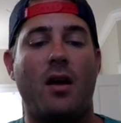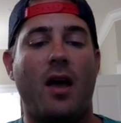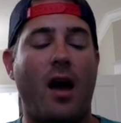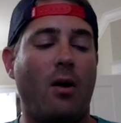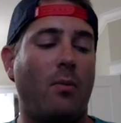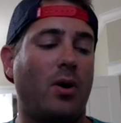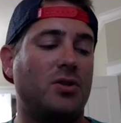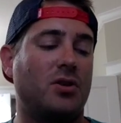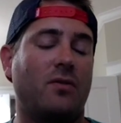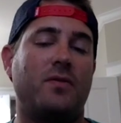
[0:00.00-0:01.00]
how
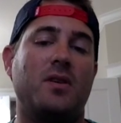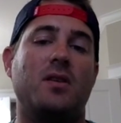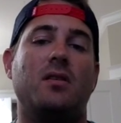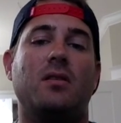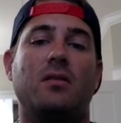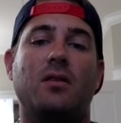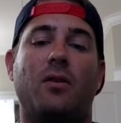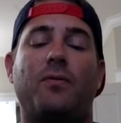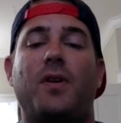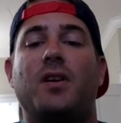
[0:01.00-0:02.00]
much of the
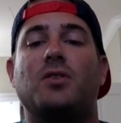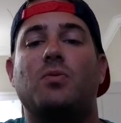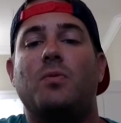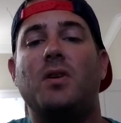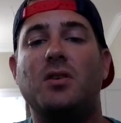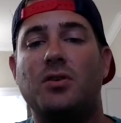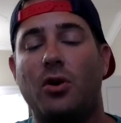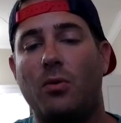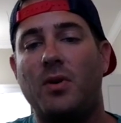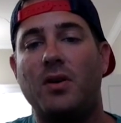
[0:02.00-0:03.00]
finish would be
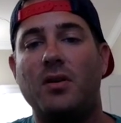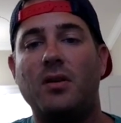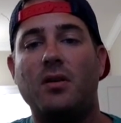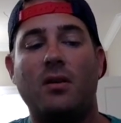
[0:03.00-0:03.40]
determined